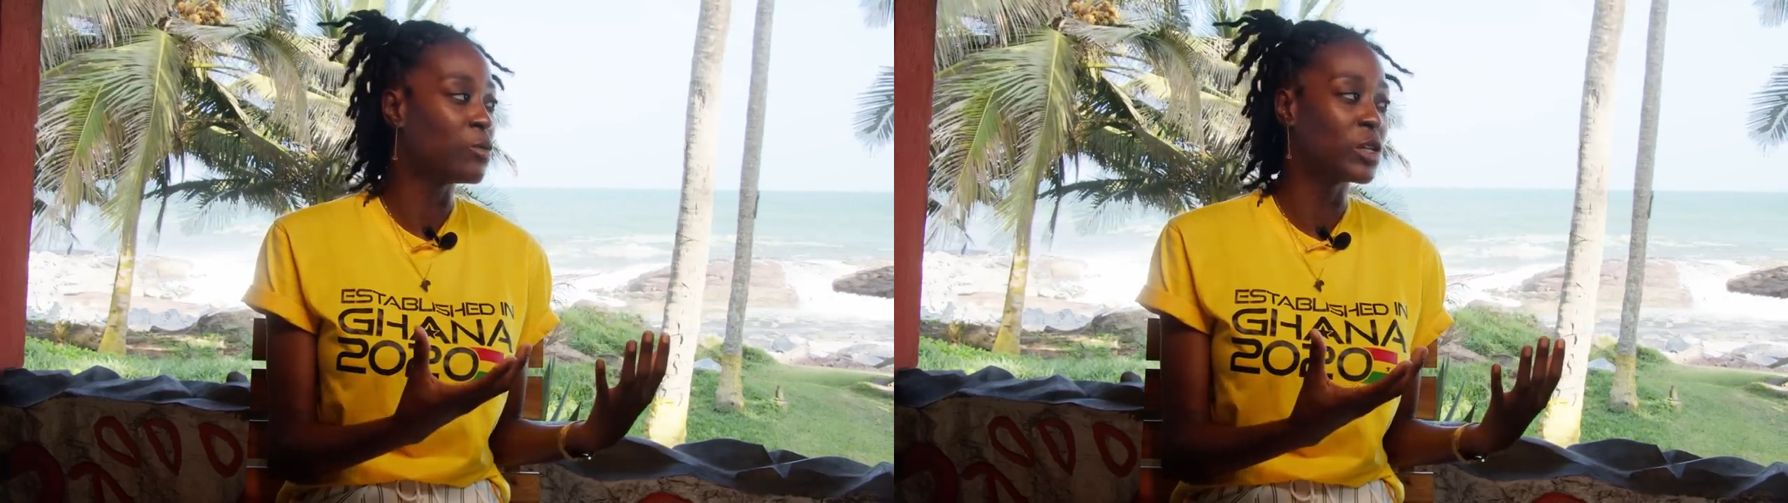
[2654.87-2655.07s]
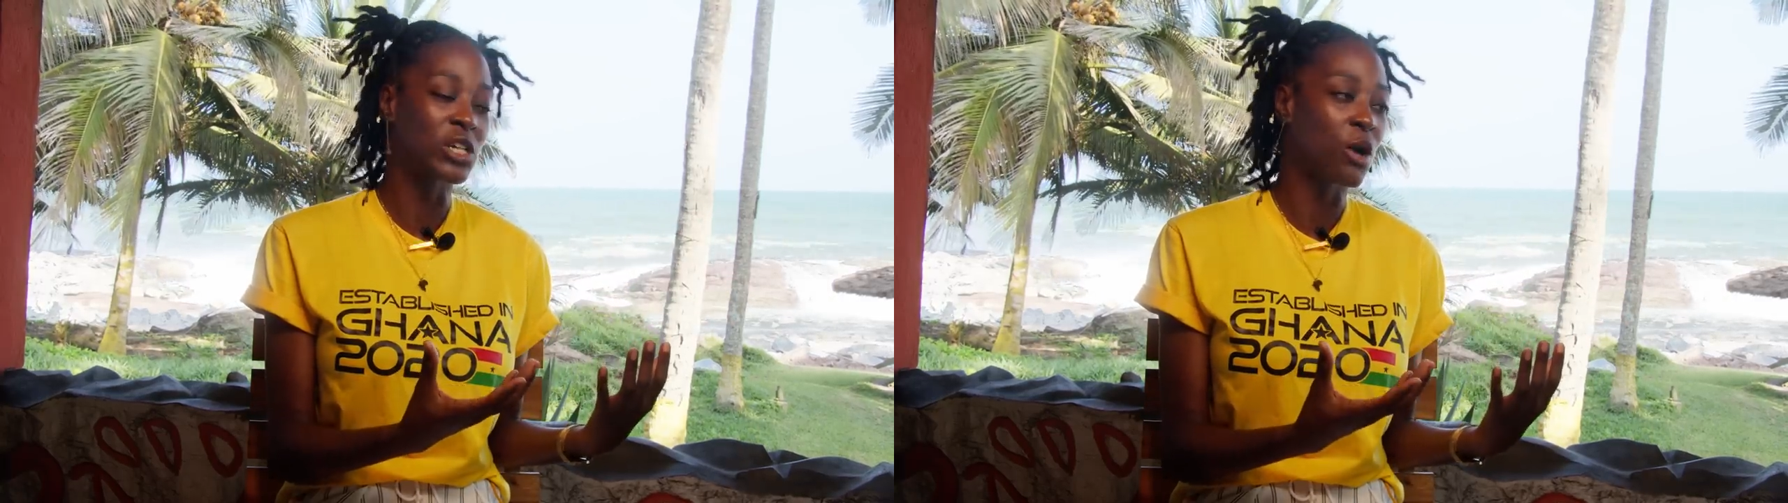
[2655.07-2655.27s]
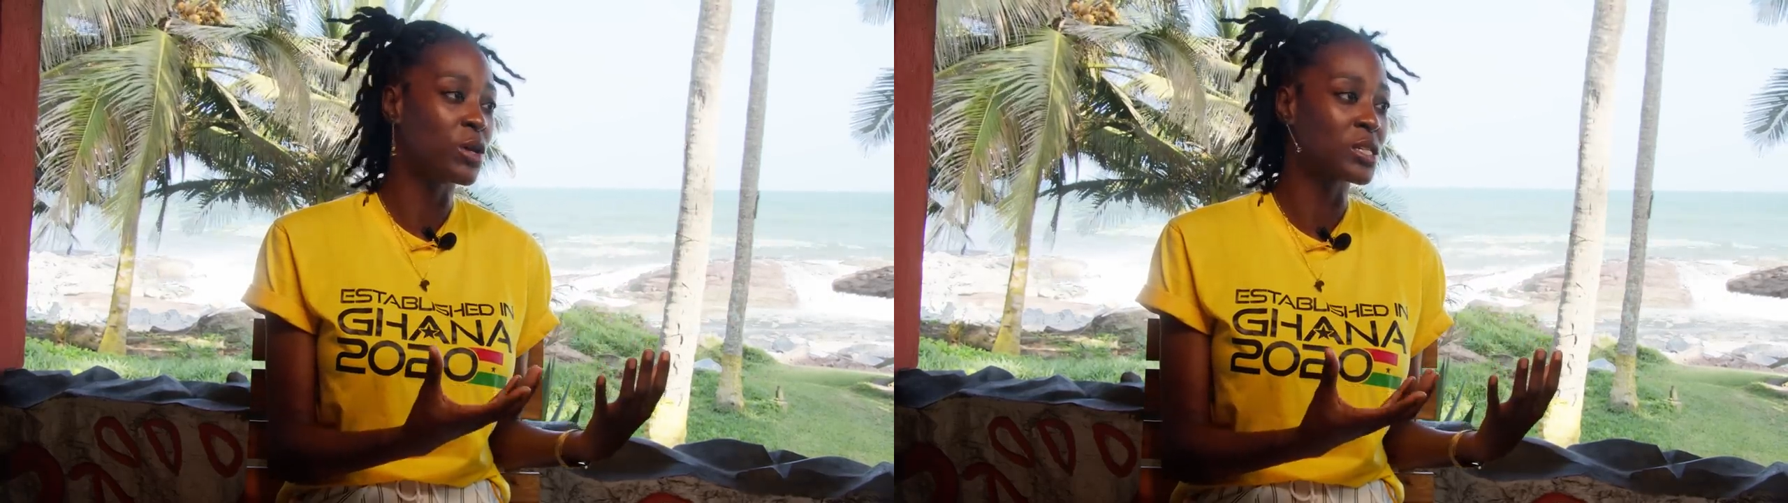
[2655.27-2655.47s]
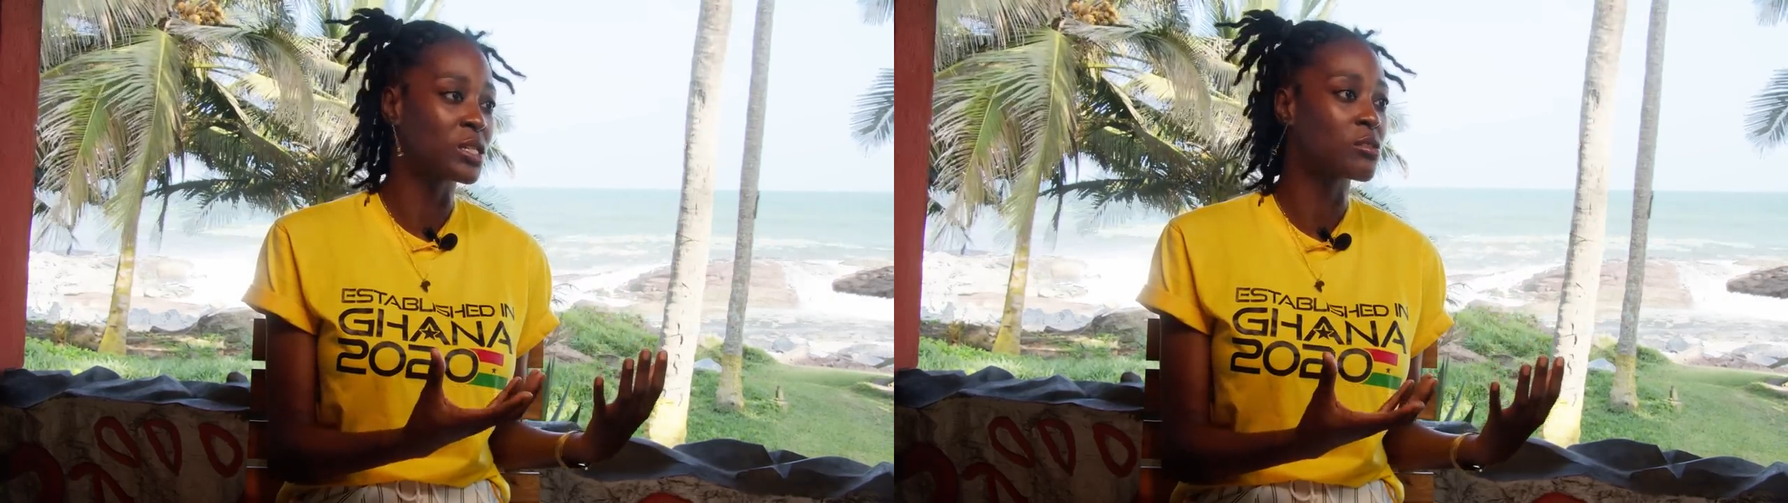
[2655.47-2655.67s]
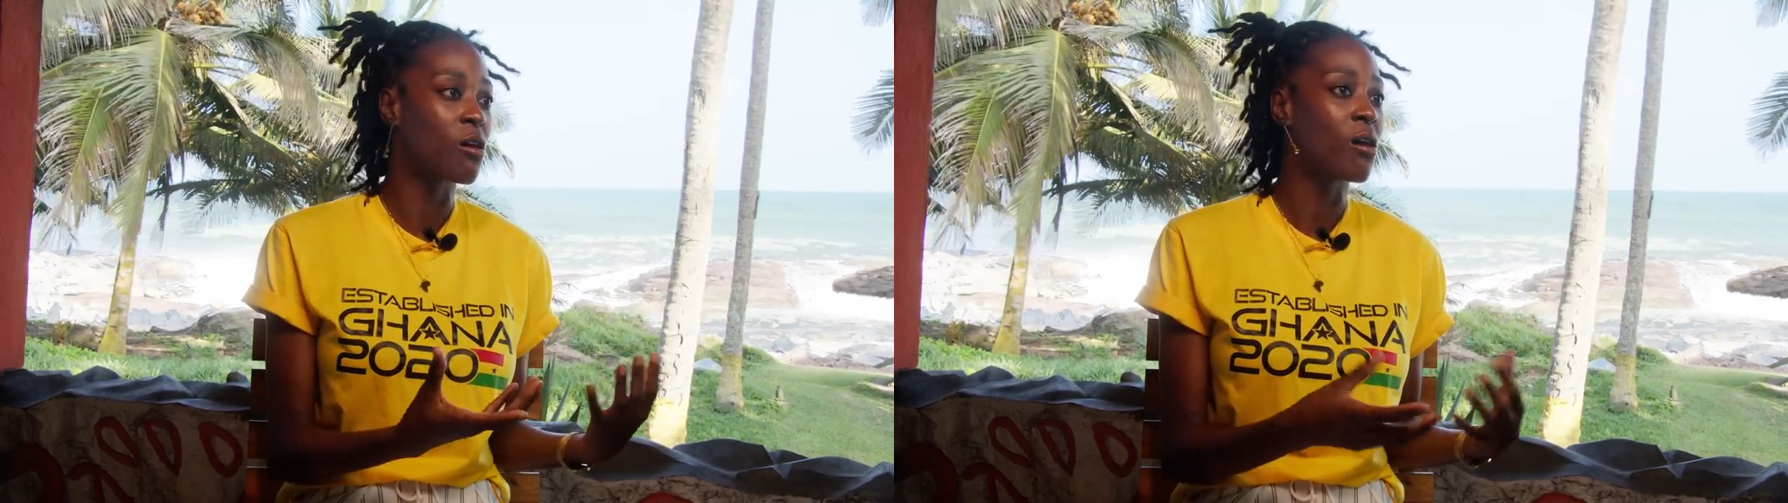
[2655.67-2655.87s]
which I
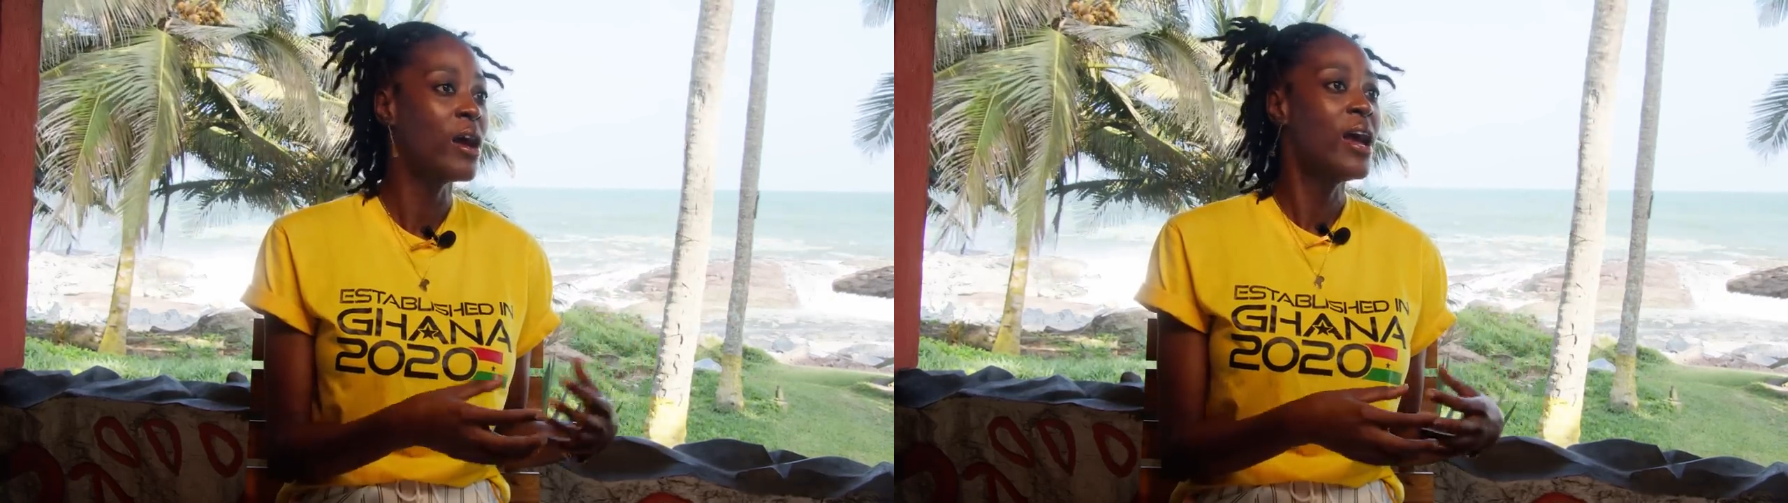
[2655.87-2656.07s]
wasn't taught,